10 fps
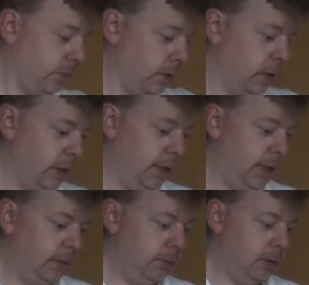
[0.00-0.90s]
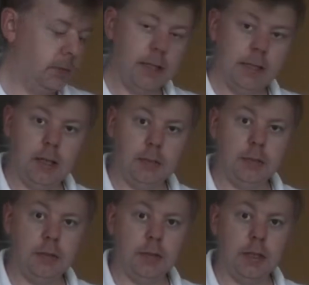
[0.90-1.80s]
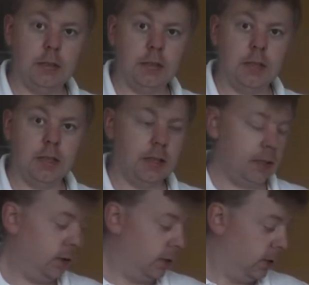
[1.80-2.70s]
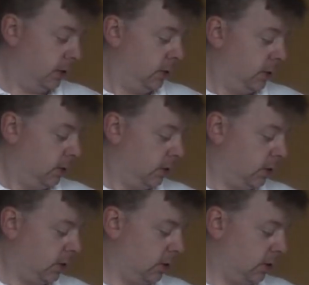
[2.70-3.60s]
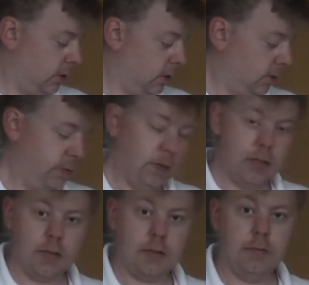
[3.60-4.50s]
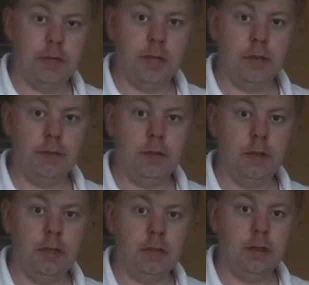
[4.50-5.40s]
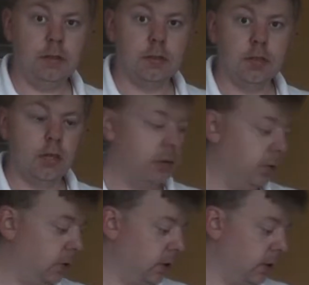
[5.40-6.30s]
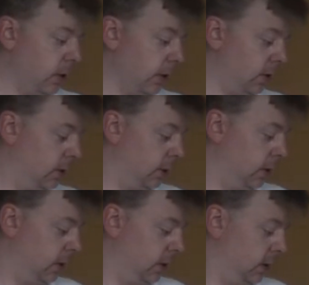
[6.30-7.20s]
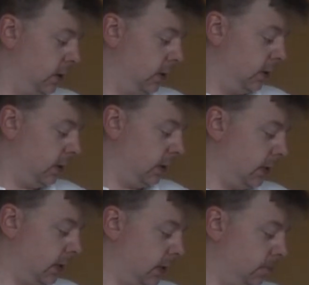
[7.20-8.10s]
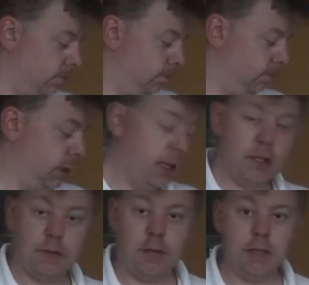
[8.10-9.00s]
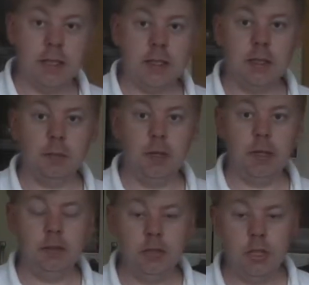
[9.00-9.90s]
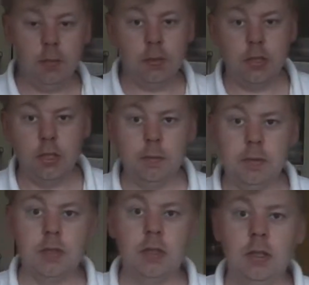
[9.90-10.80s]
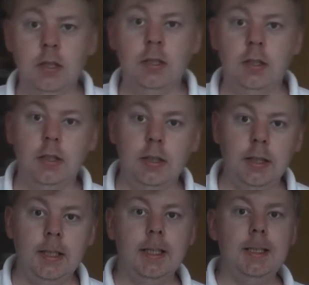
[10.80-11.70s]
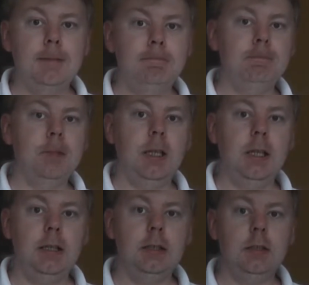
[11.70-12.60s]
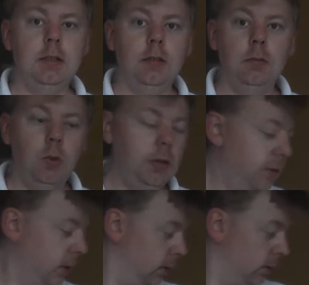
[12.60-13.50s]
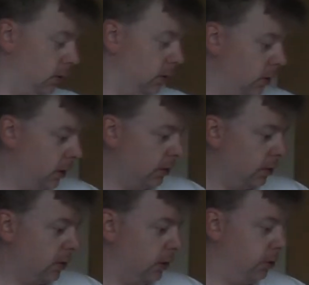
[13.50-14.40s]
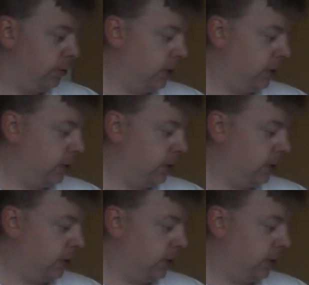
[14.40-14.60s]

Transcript: I'm taking it up the field again on Sunday, so hopefully I'll get some video of flying it around and show you what it's like. But yeah, it's a fantastic plane, cheap as chips, and the other thing you'll find